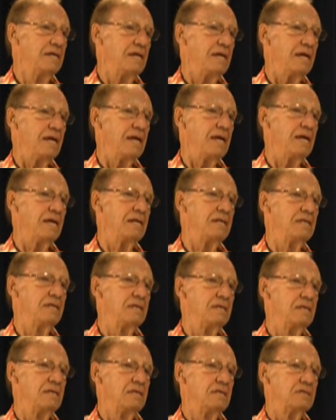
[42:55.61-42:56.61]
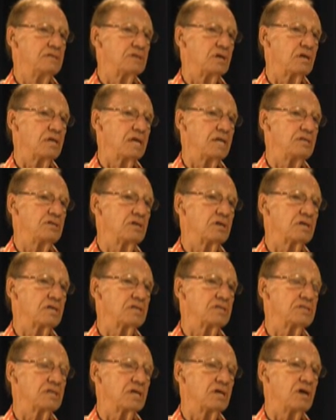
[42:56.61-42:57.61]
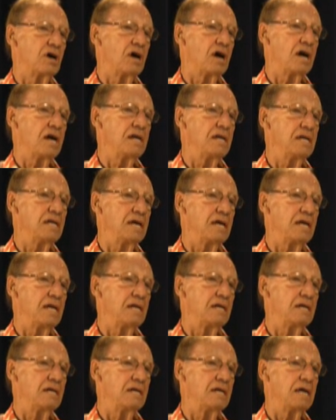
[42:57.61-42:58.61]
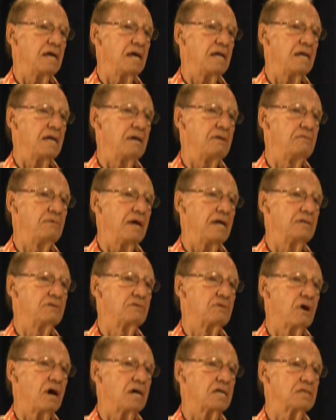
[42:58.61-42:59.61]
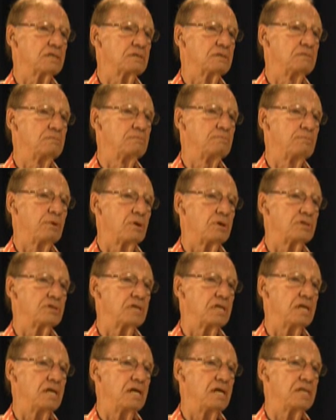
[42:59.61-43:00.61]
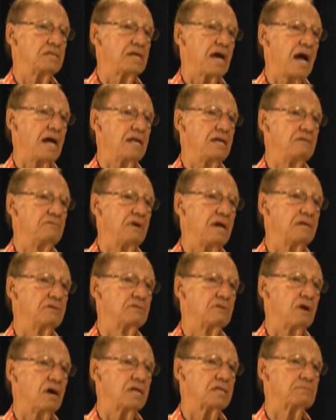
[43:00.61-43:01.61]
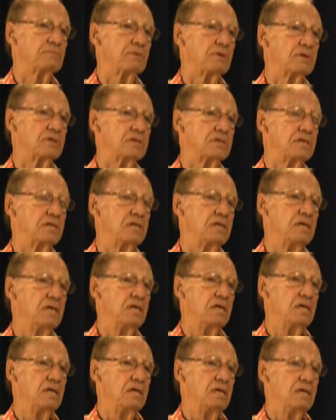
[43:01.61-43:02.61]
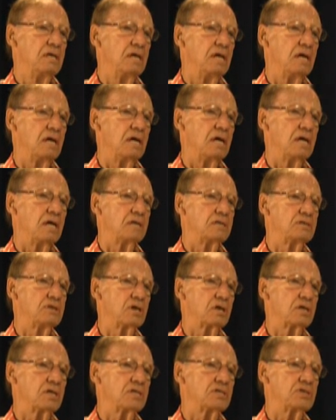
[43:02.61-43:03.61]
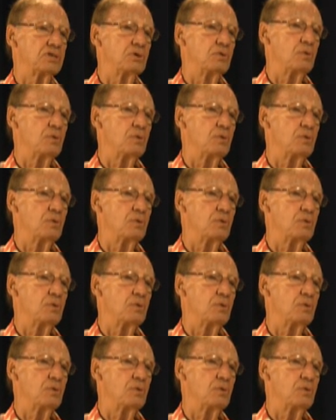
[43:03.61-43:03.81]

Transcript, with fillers: And so they took us the guard and a and a Red Cross person, an Italian Red Cross person, uh, took us to